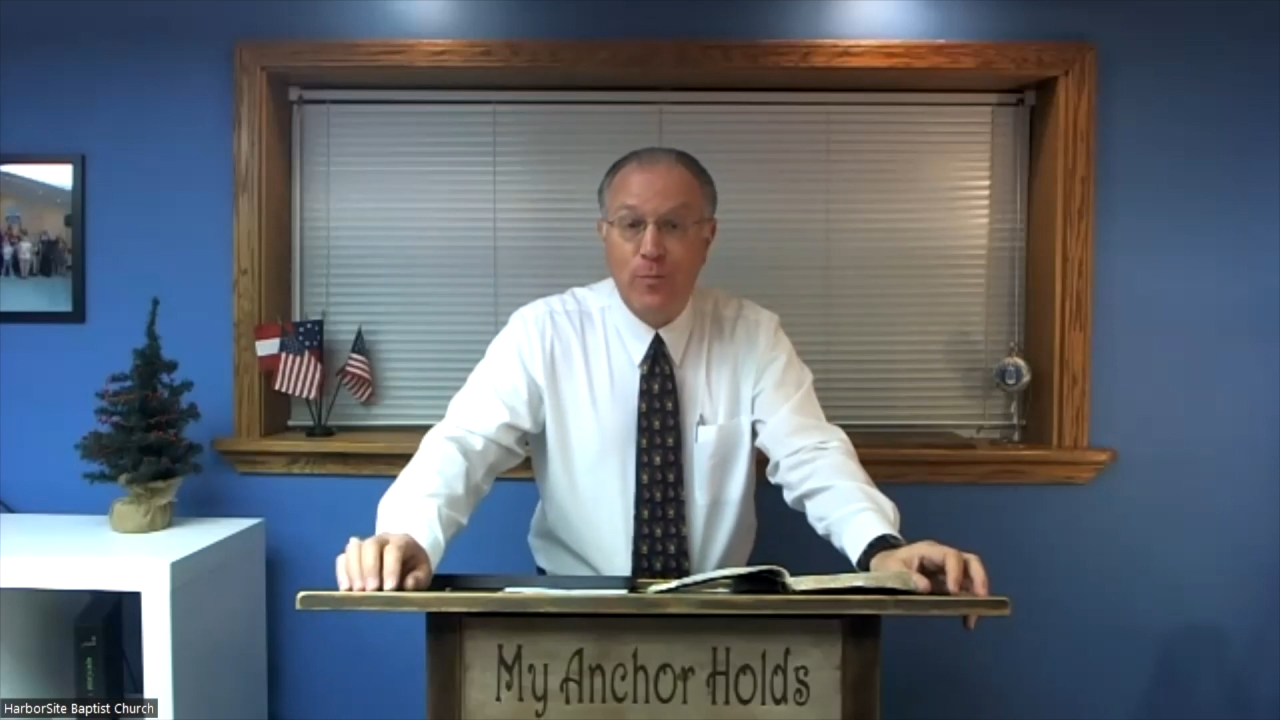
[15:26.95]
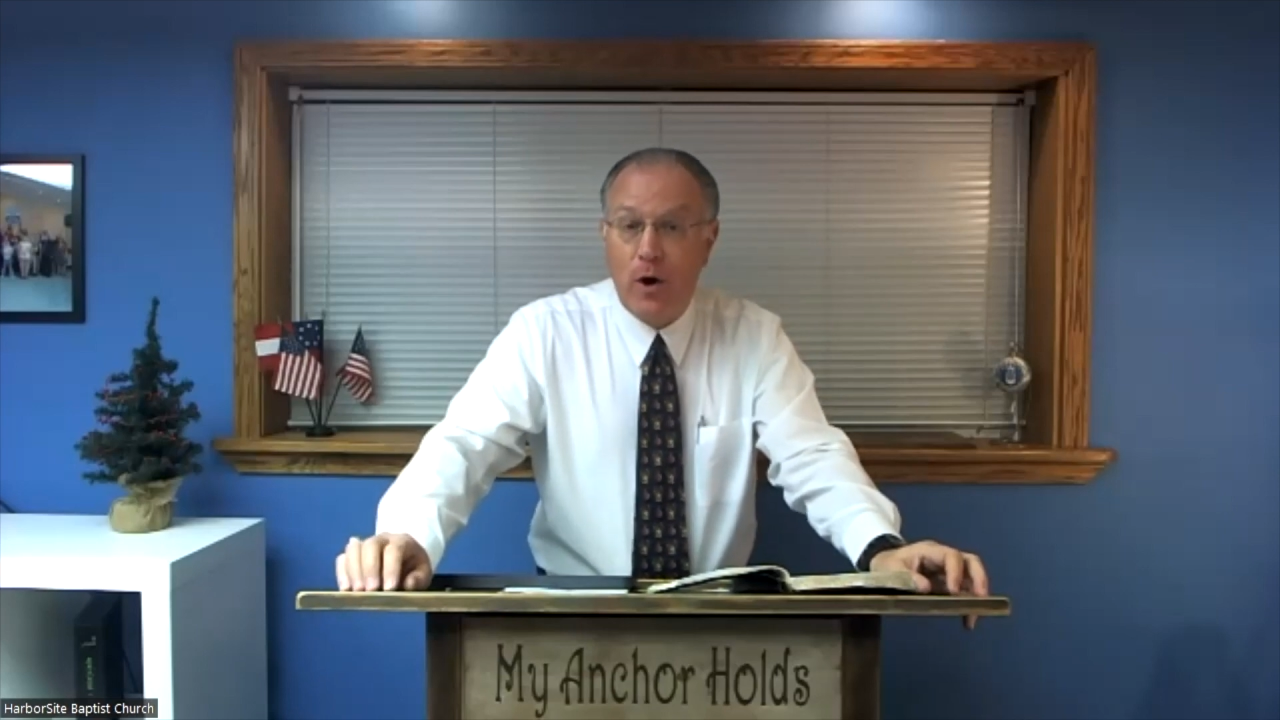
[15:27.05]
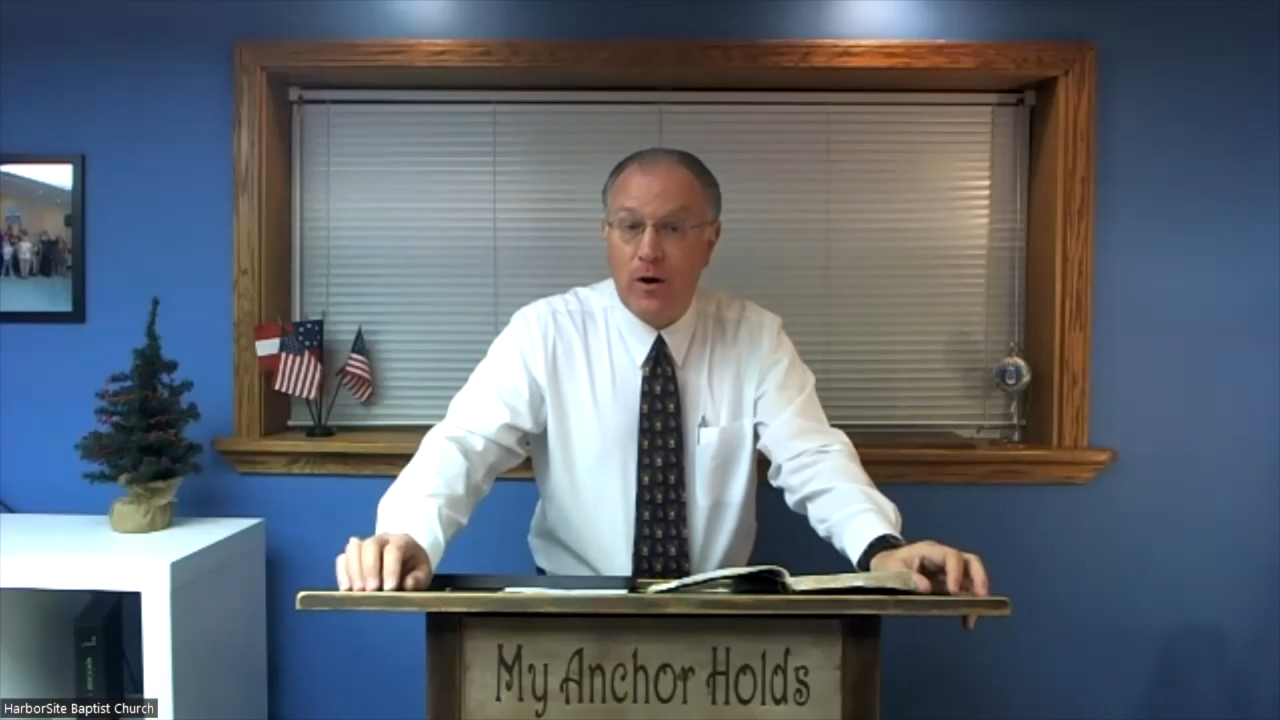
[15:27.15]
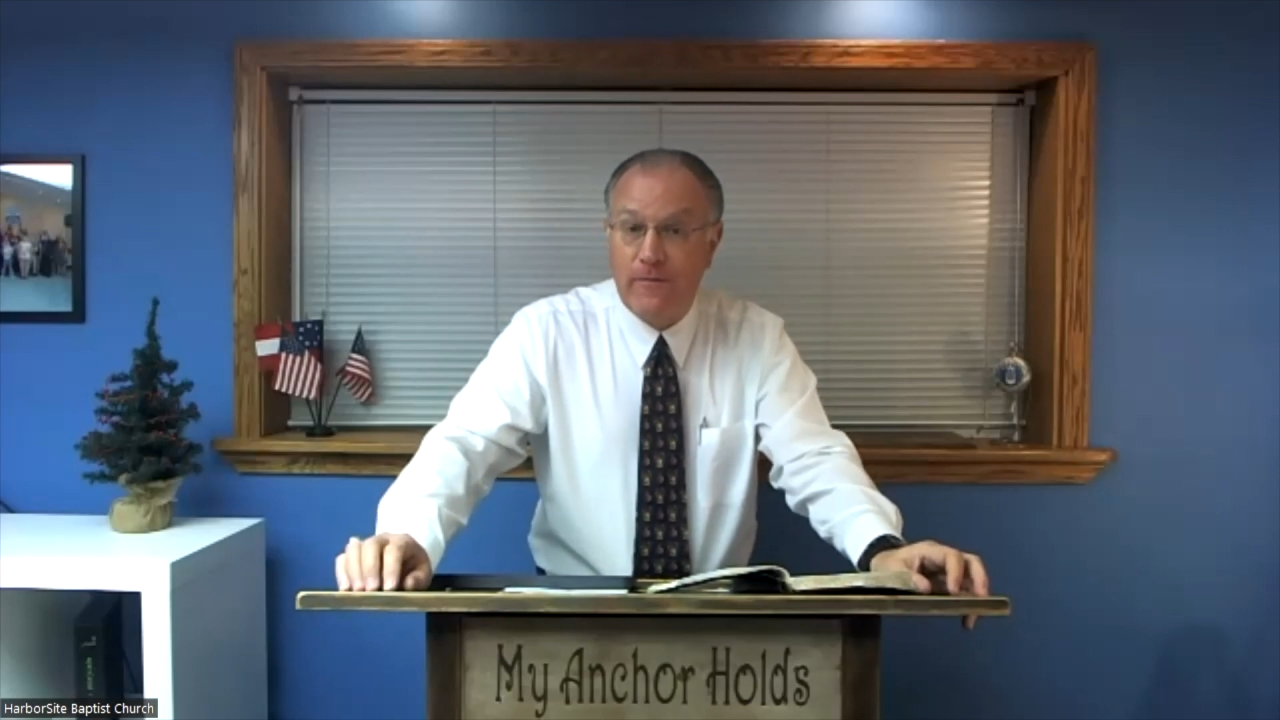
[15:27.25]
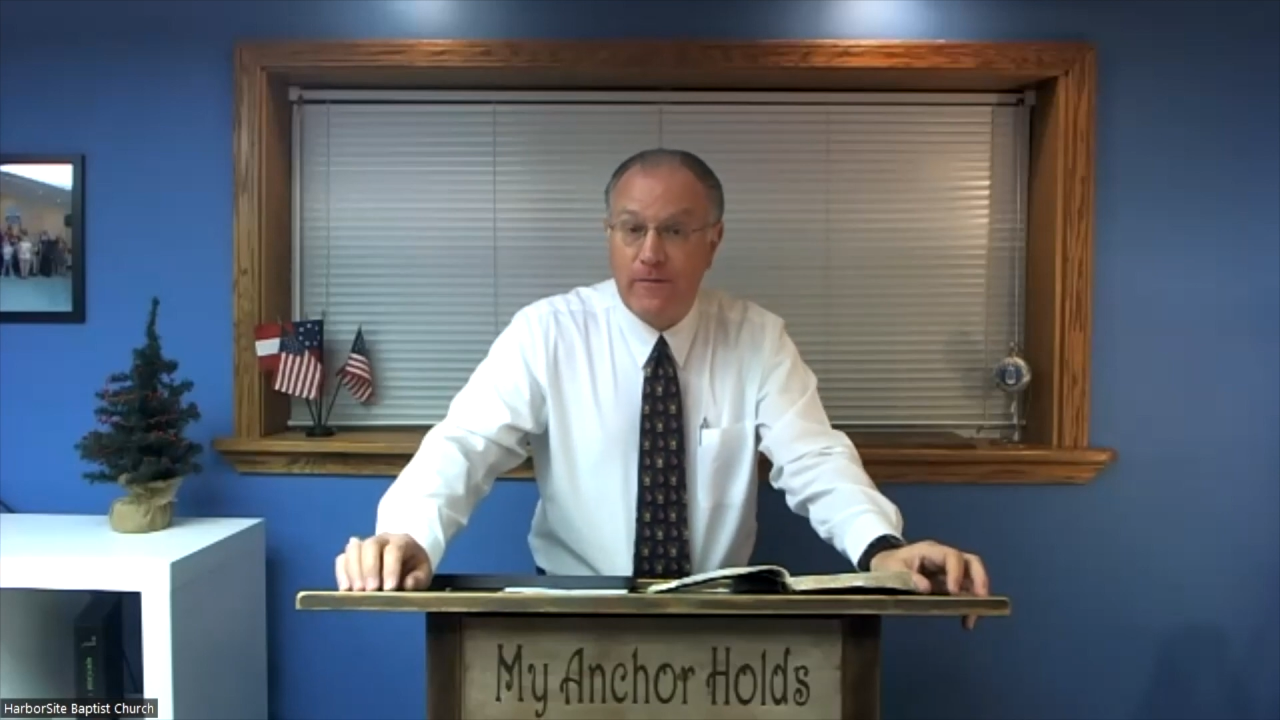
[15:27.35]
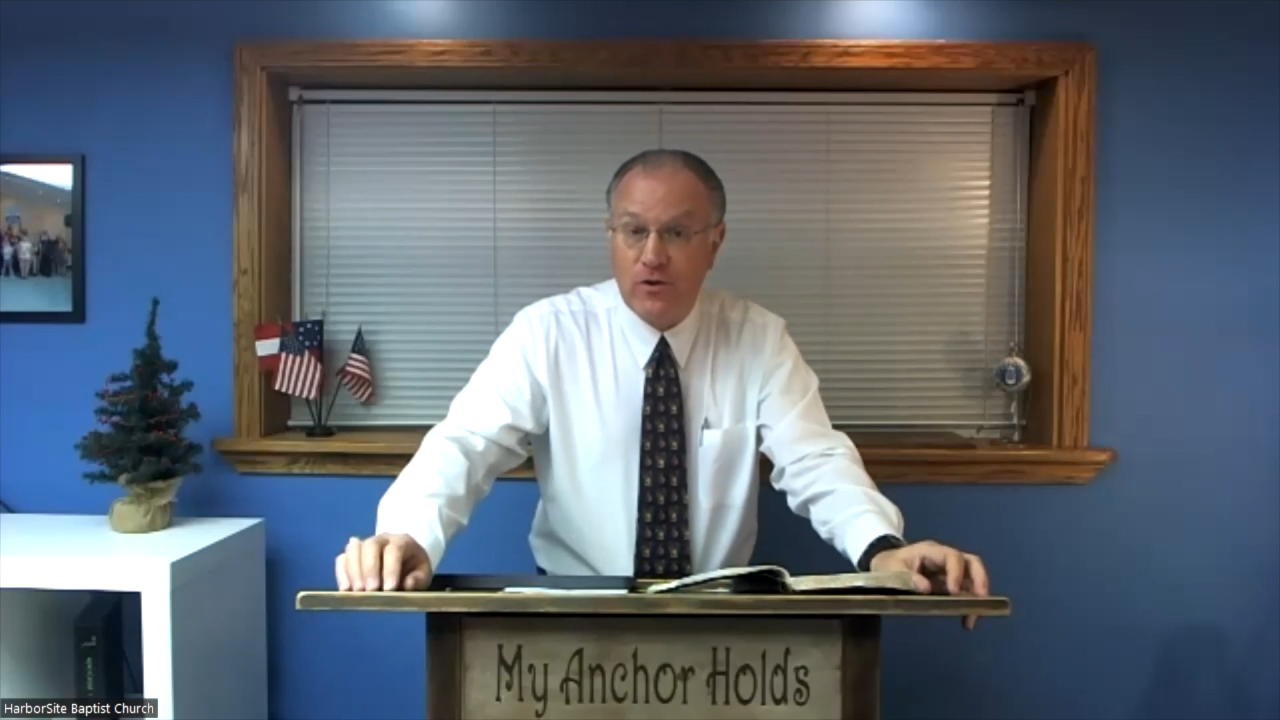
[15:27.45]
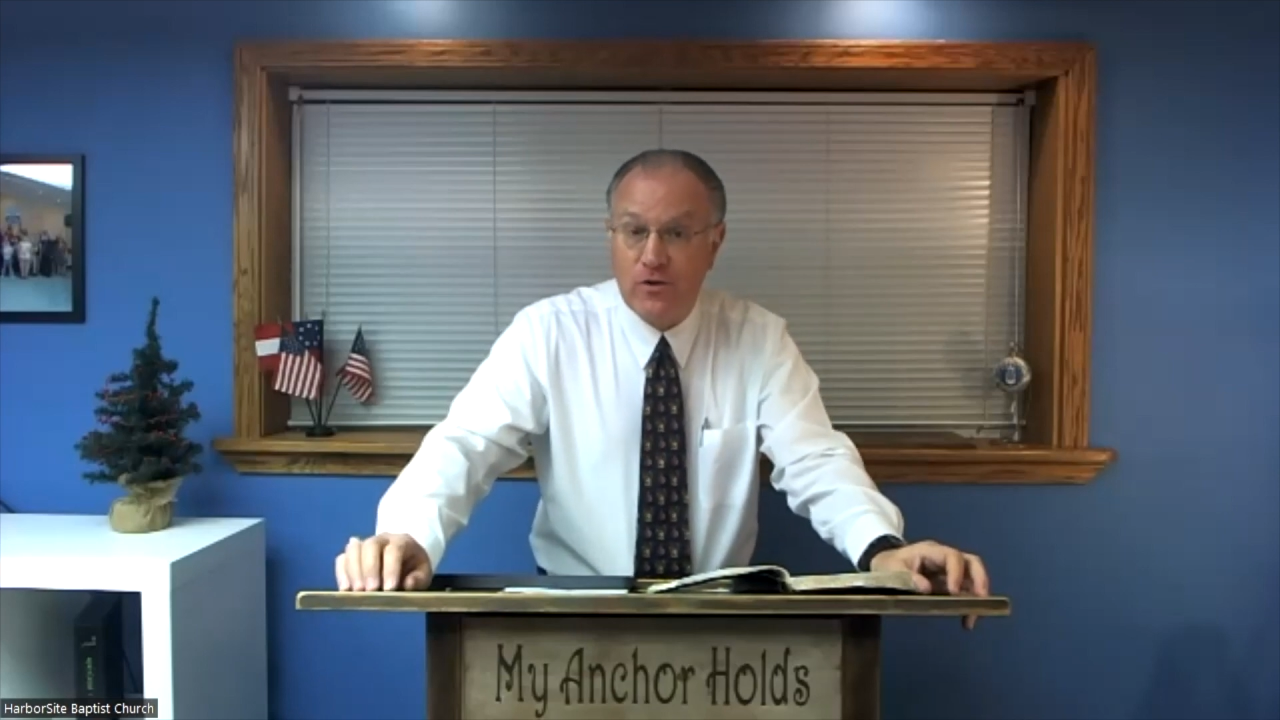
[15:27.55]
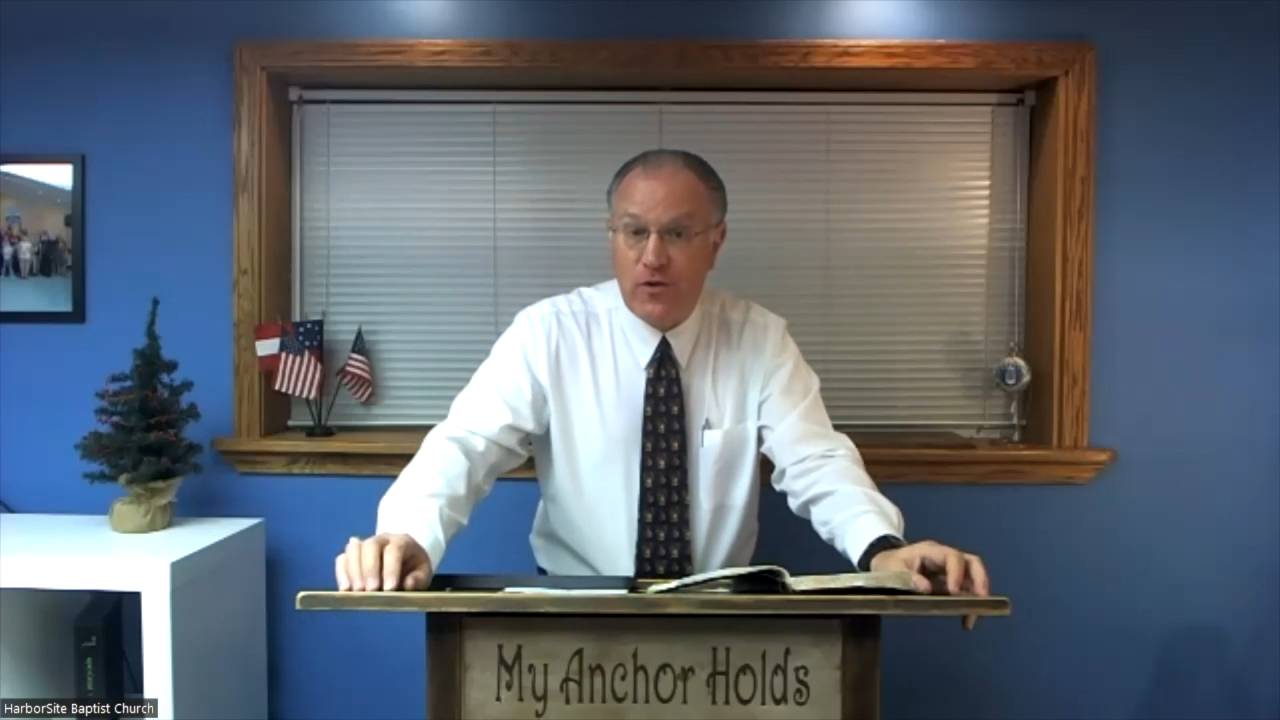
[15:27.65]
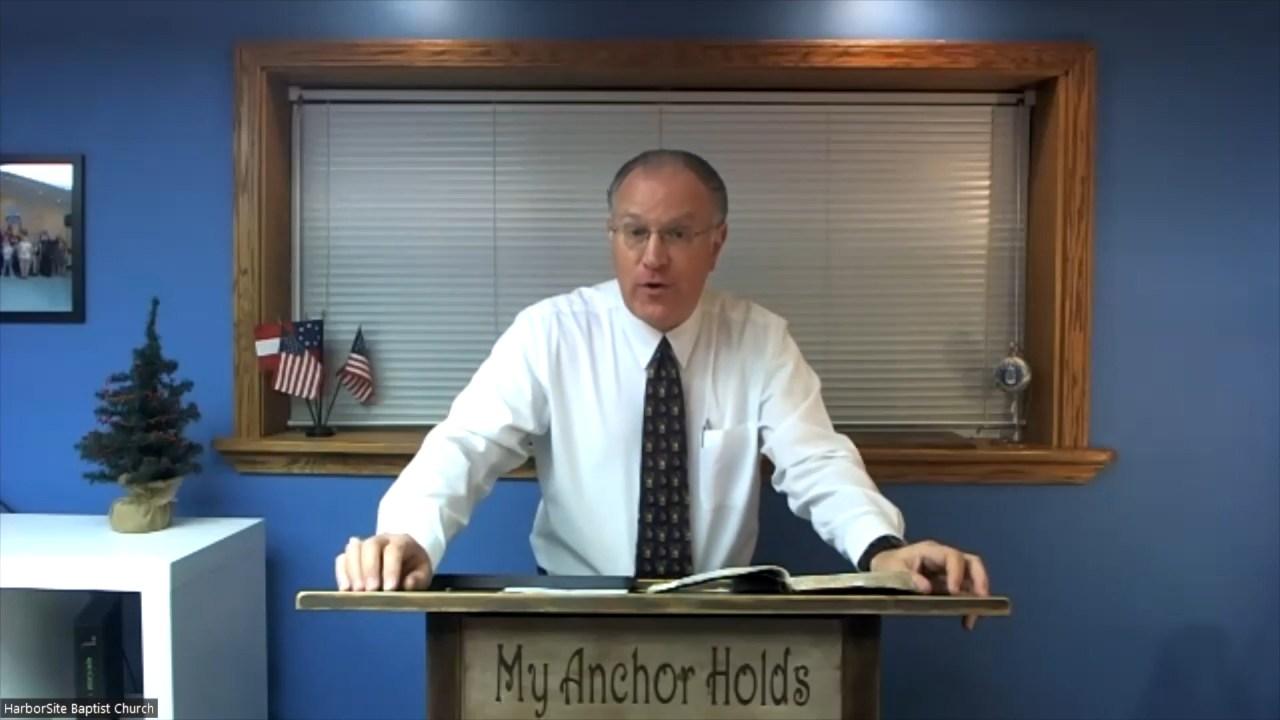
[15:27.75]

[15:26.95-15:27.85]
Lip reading: part of verse